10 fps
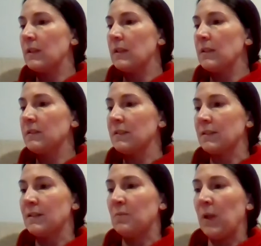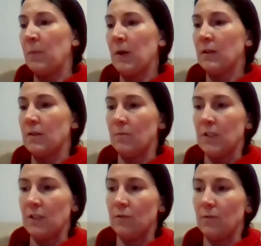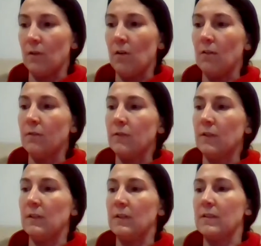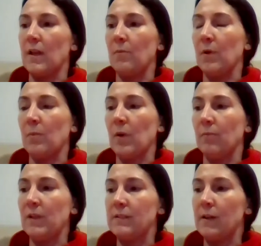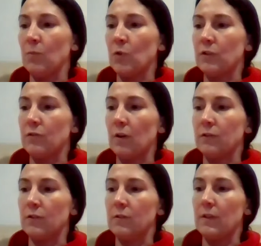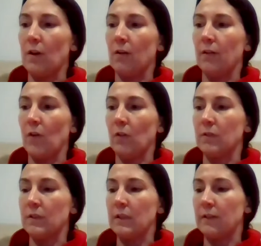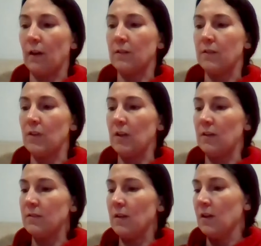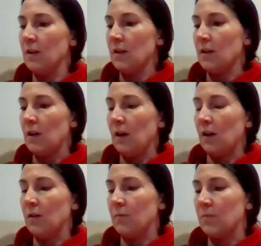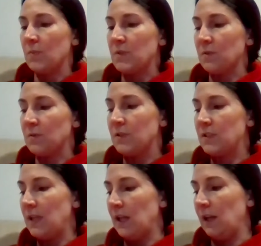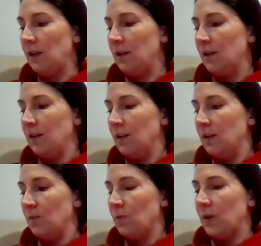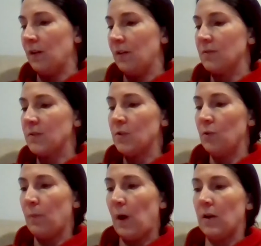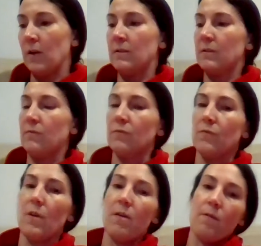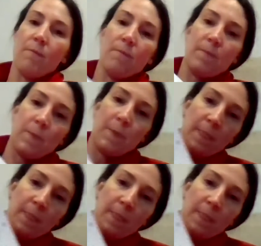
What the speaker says: This is an amoeba attempting to engulf an escaping paramecium. Which structures are involved in these activities? So C, we have pseudopods from